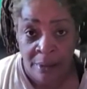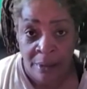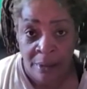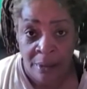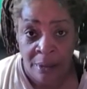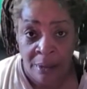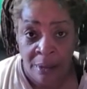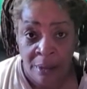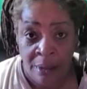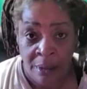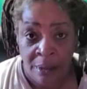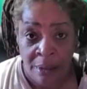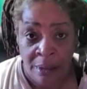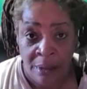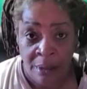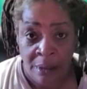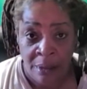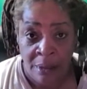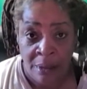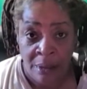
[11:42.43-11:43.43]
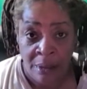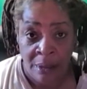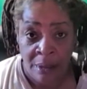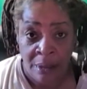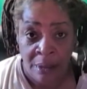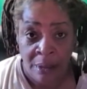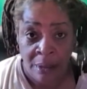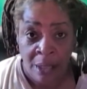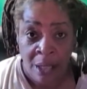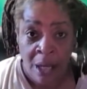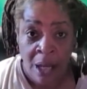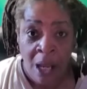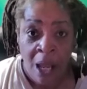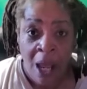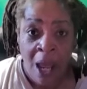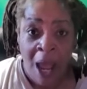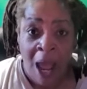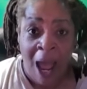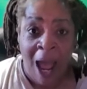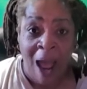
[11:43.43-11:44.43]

(no one is talking)